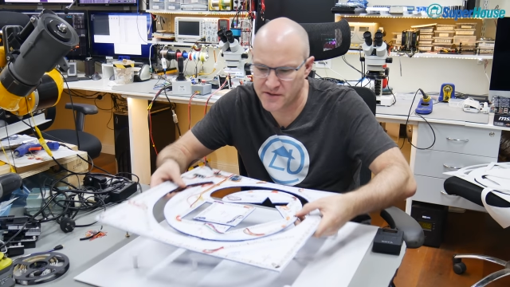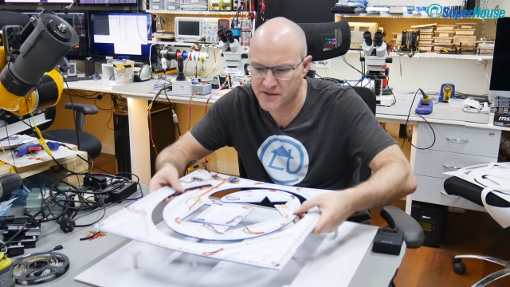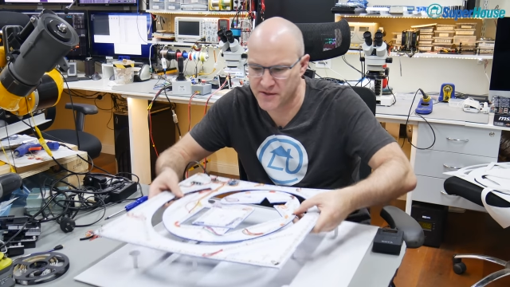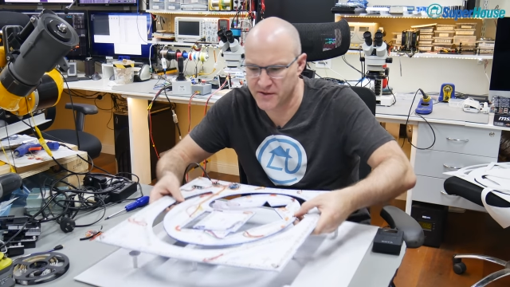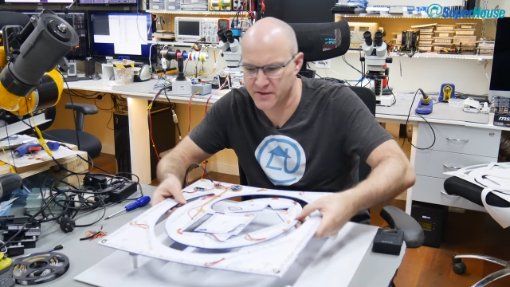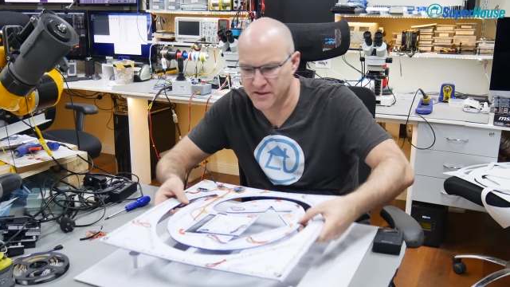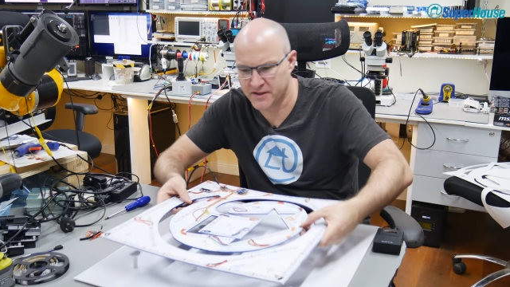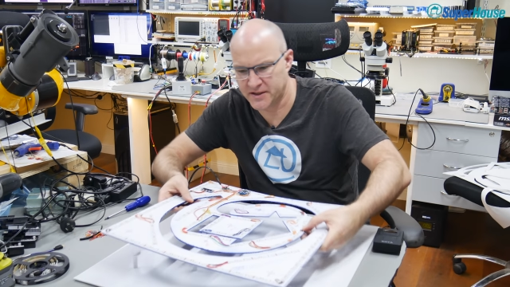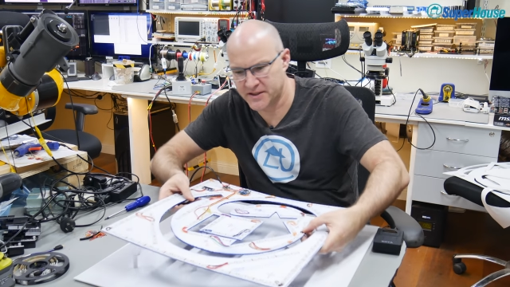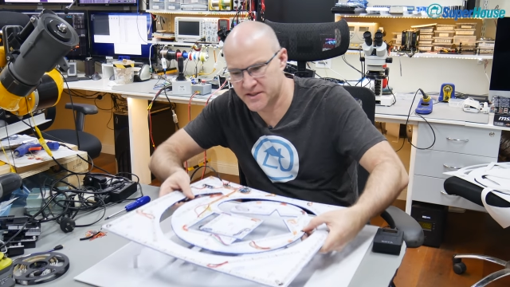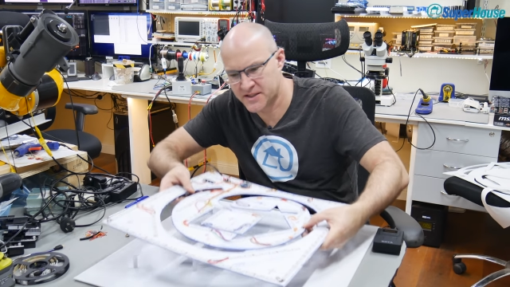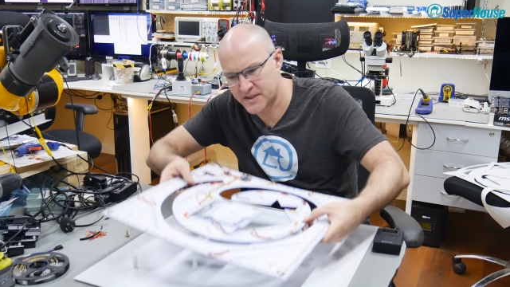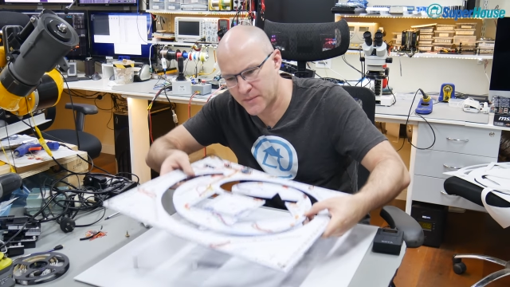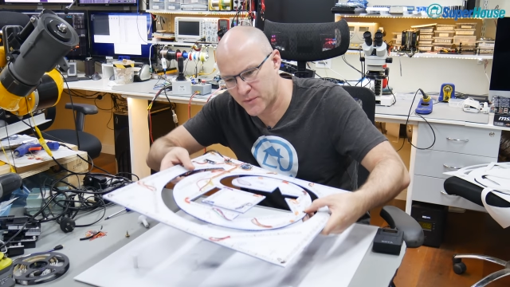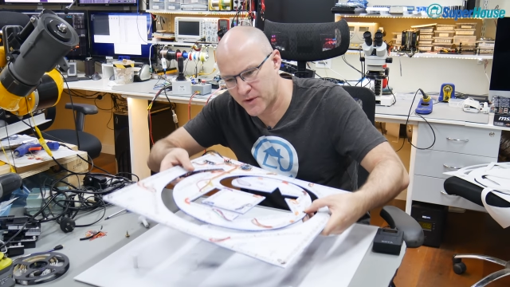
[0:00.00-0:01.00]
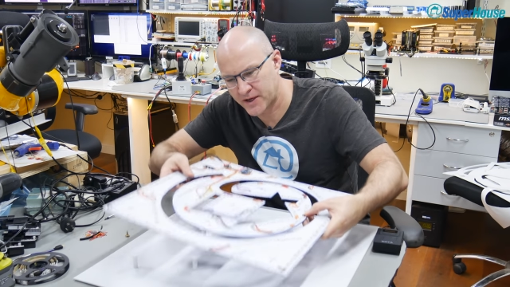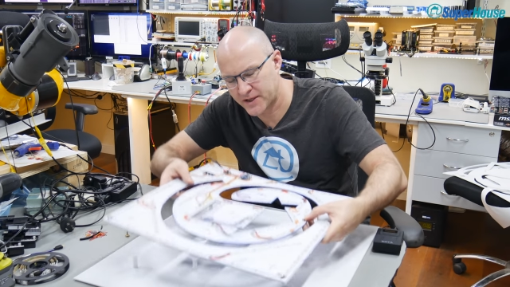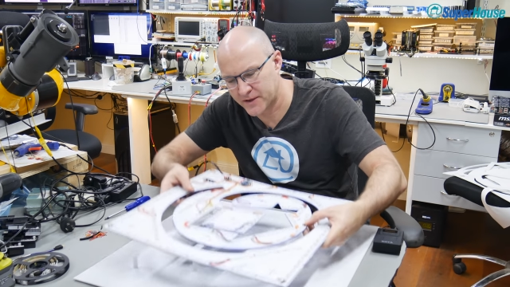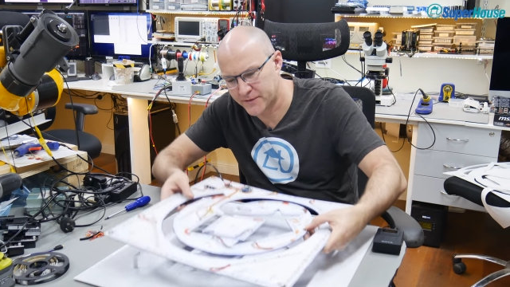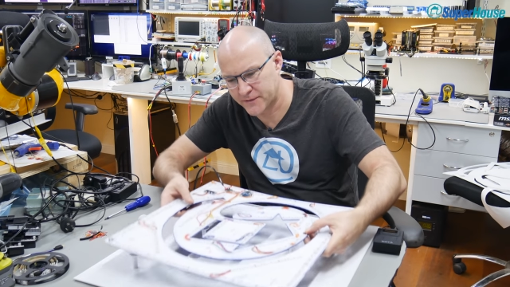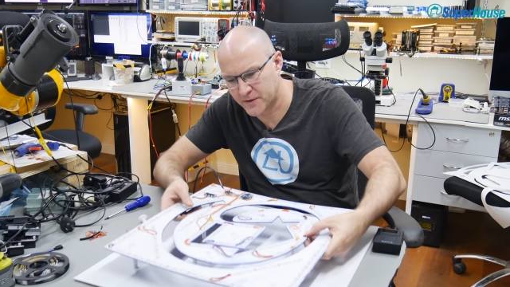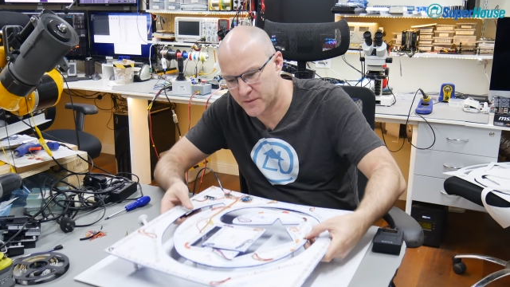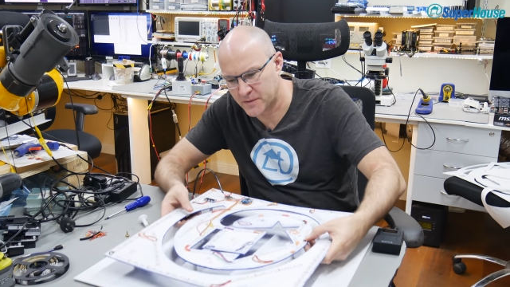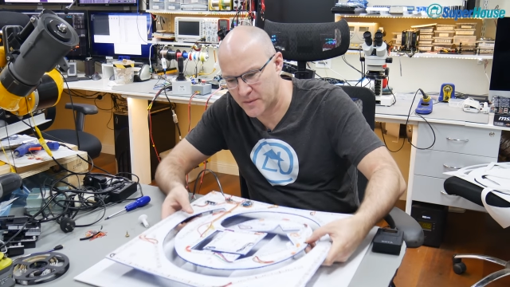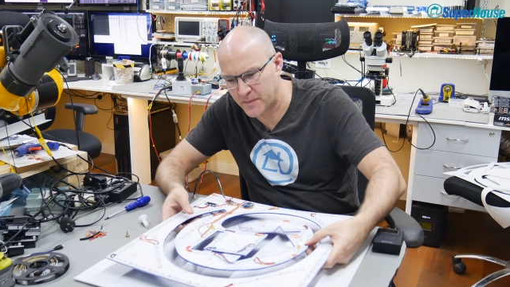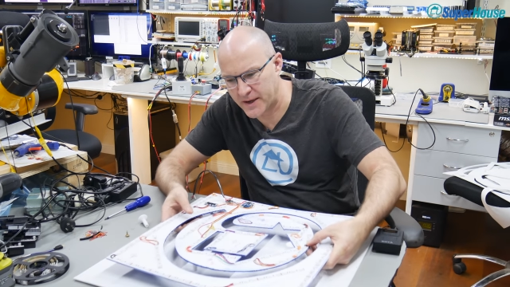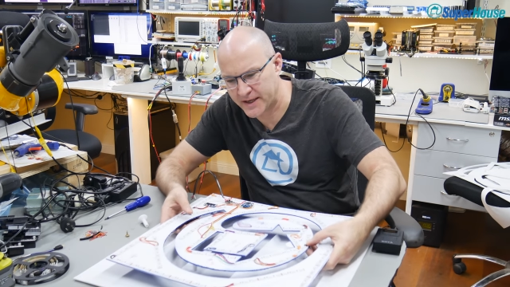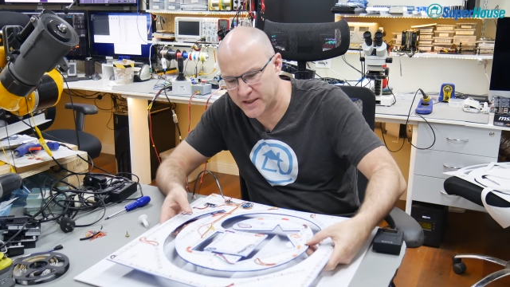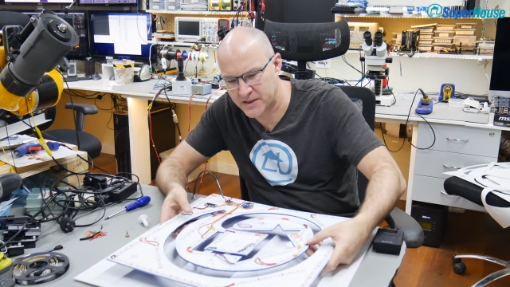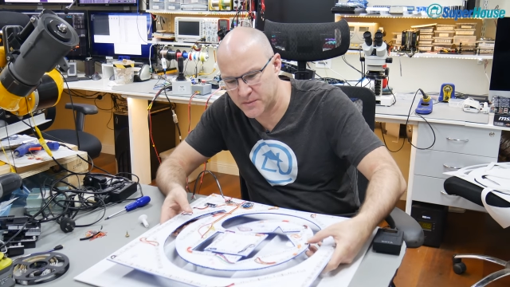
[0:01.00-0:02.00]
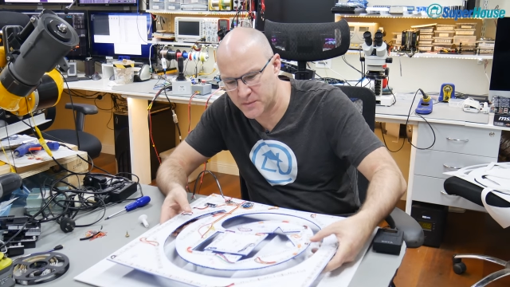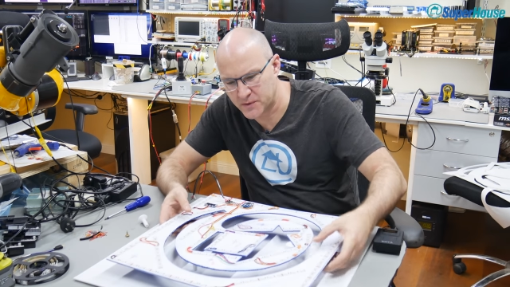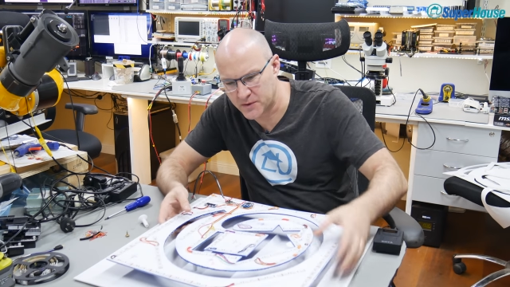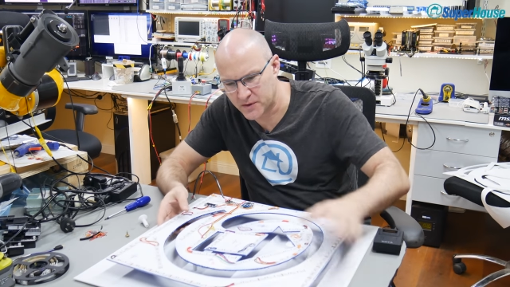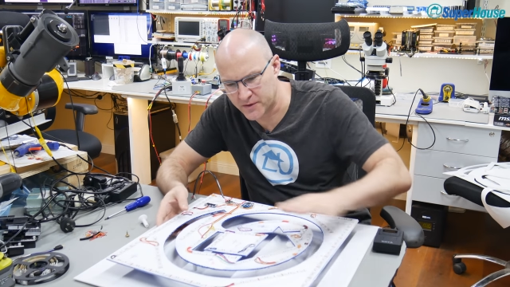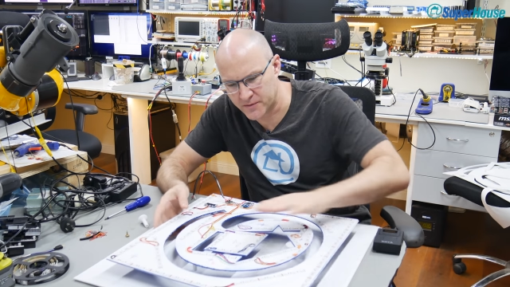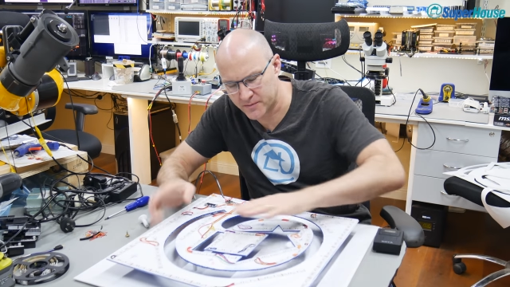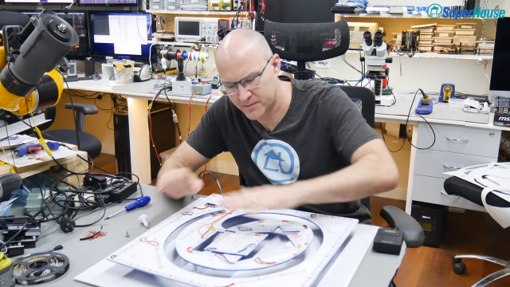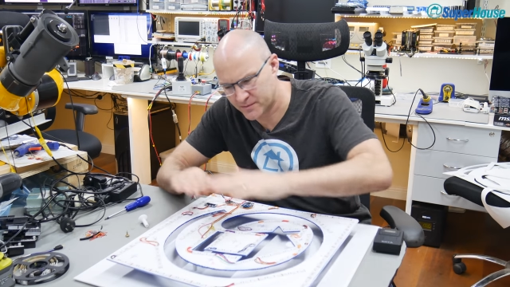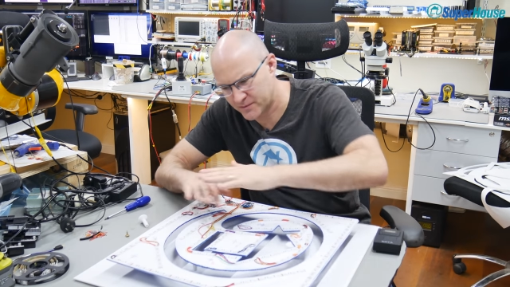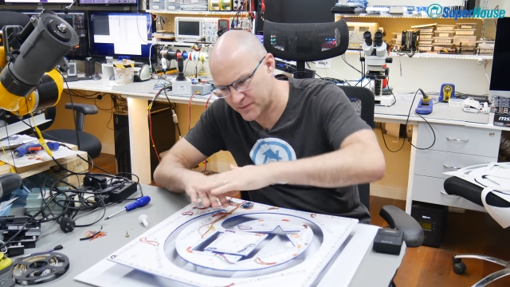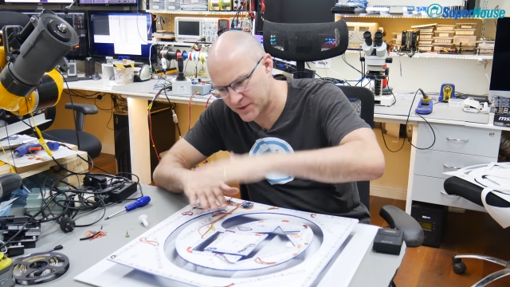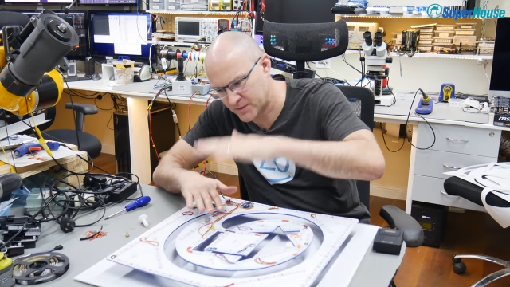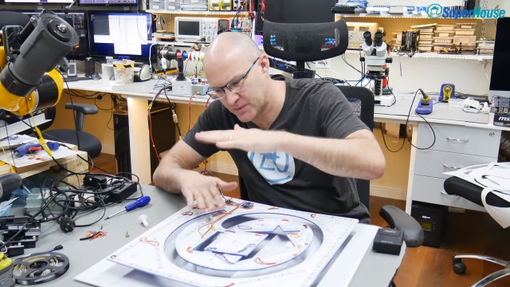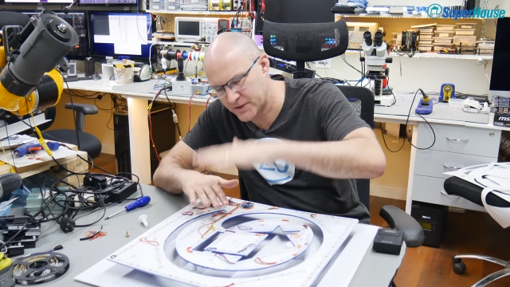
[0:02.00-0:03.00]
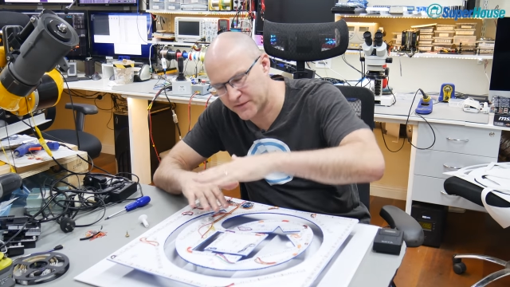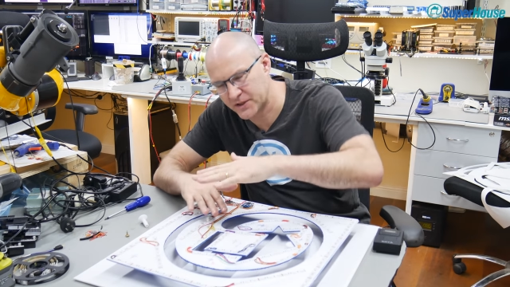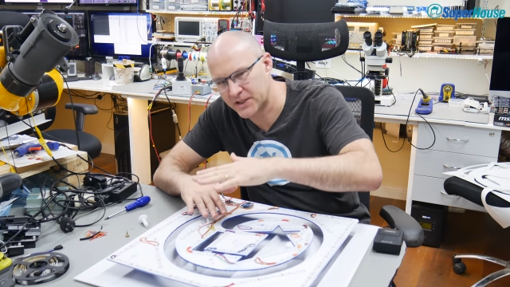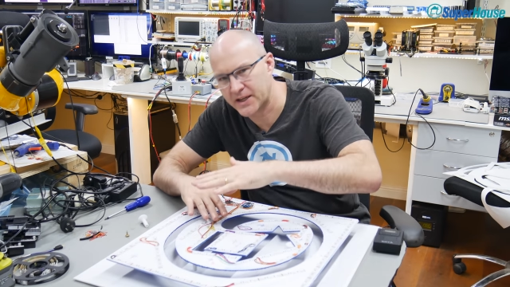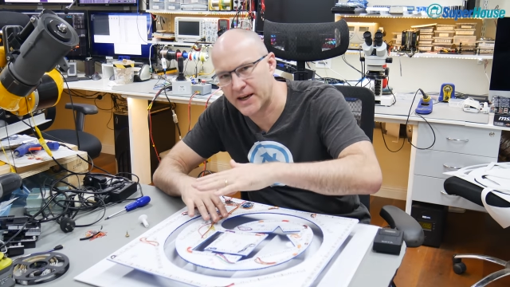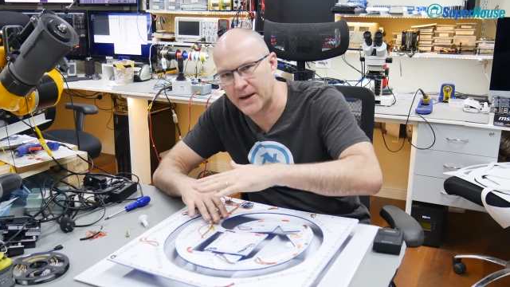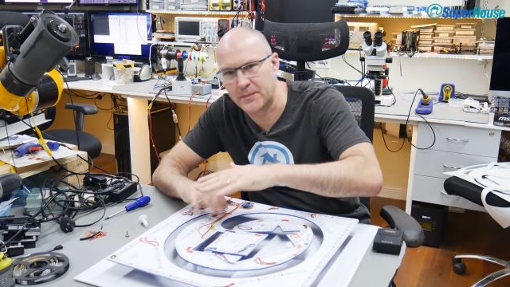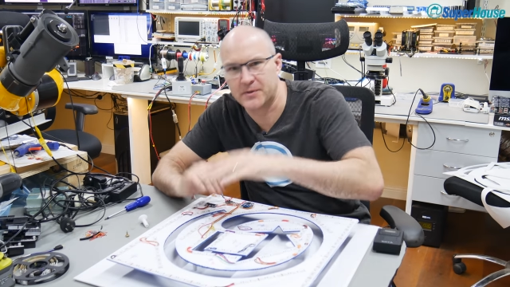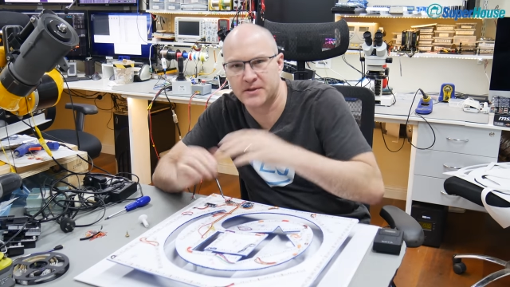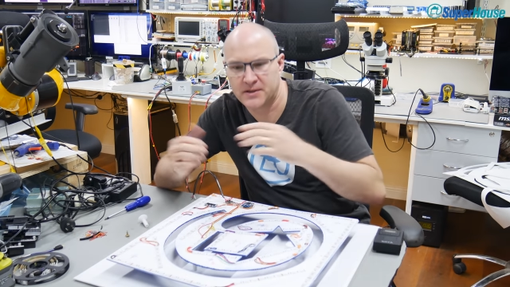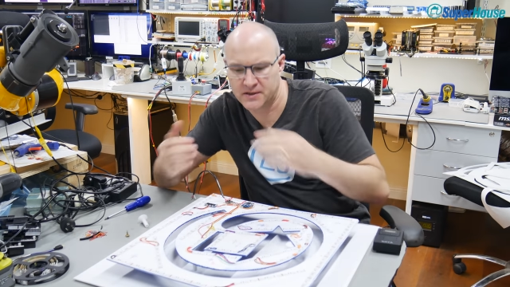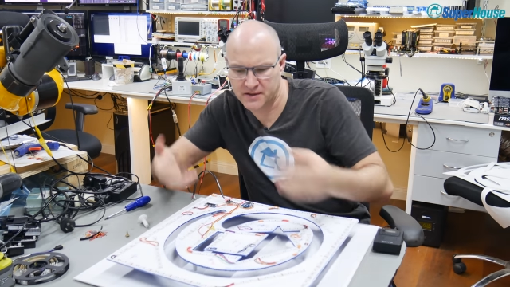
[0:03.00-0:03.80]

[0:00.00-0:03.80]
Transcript: so that it's separated from a backing board with a bit of a gap,